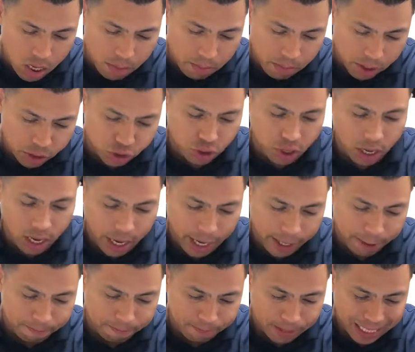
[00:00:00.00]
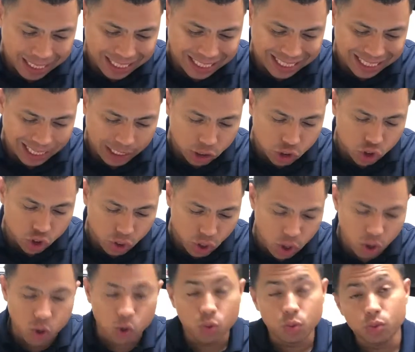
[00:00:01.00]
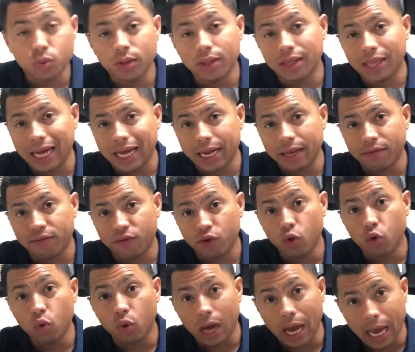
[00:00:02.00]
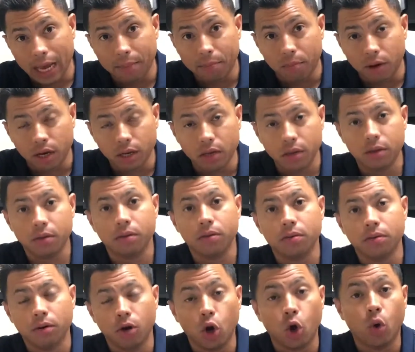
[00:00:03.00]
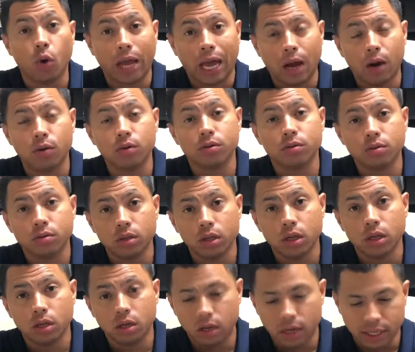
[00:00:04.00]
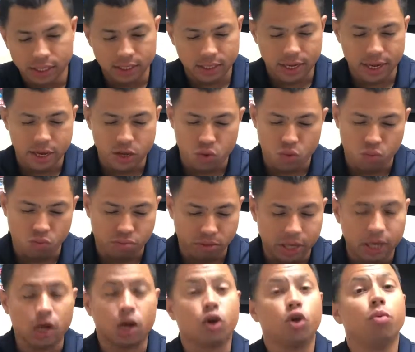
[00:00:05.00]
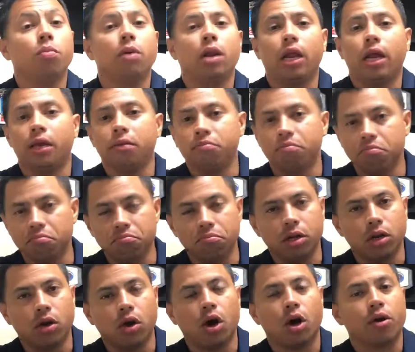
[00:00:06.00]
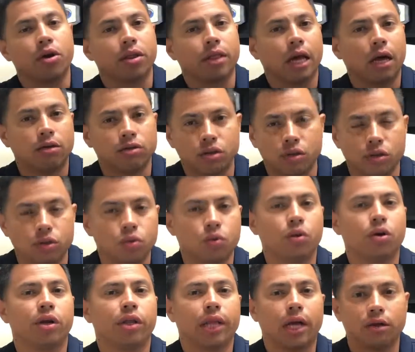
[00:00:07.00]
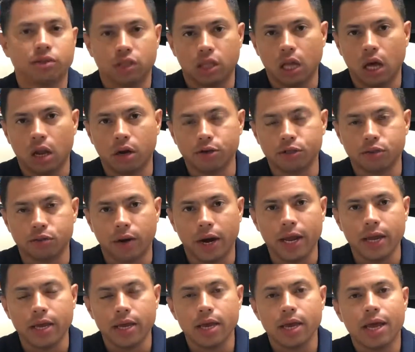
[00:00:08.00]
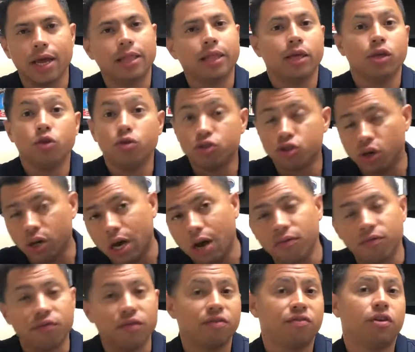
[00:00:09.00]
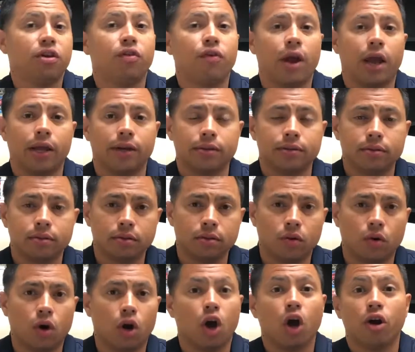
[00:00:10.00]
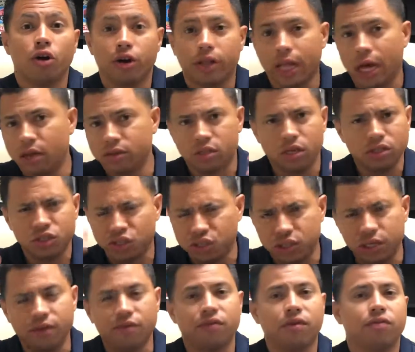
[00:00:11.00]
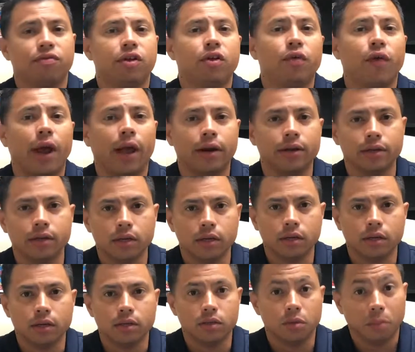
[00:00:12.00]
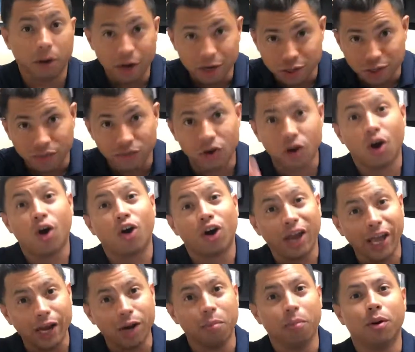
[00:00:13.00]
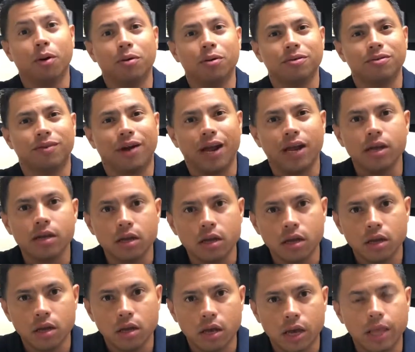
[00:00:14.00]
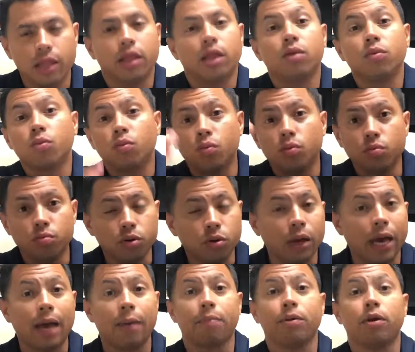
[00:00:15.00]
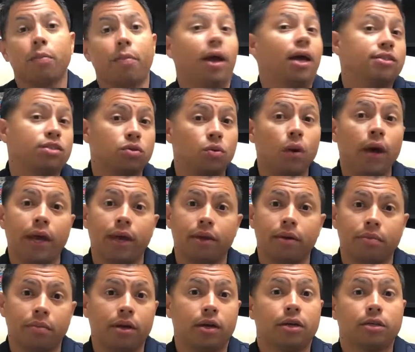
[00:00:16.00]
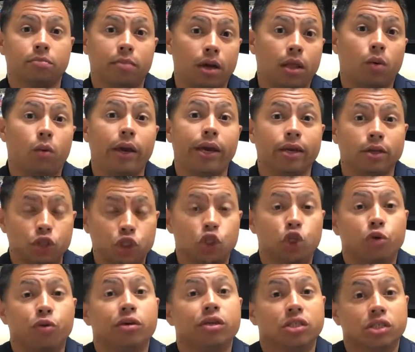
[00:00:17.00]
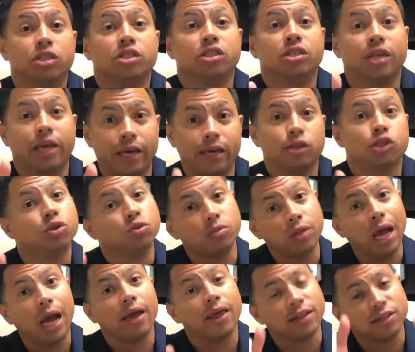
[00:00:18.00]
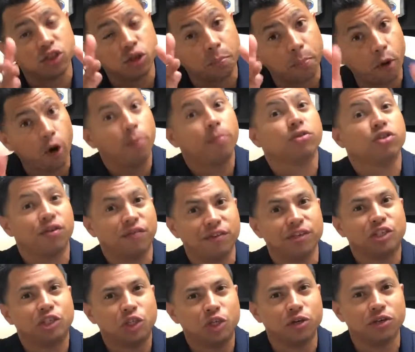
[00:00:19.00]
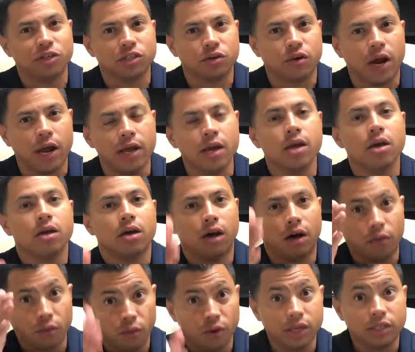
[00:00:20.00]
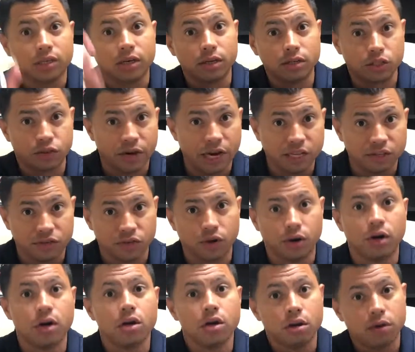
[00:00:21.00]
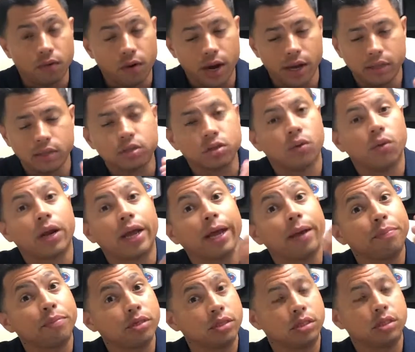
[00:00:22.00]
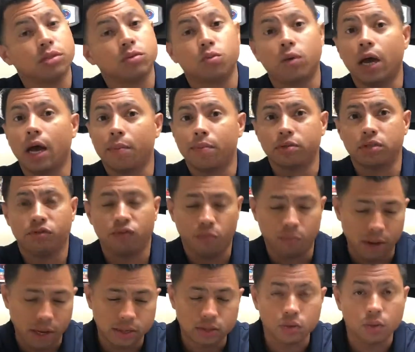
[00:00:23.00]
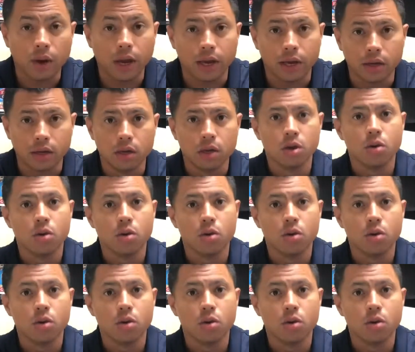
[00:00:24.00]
Mr. Client, did you know that if you had money loan out, let's say you did accumulate, 100,000 or $200,000, right? And then you took out 50 grand or 100,000, let's just say 50 grand to buy yourself a car and a boat, right? And then you happen to pass away because, by the way, insurance is in case you die. That's the purpose of insurance, right? A risk transfer, right? So what happens if you pass away?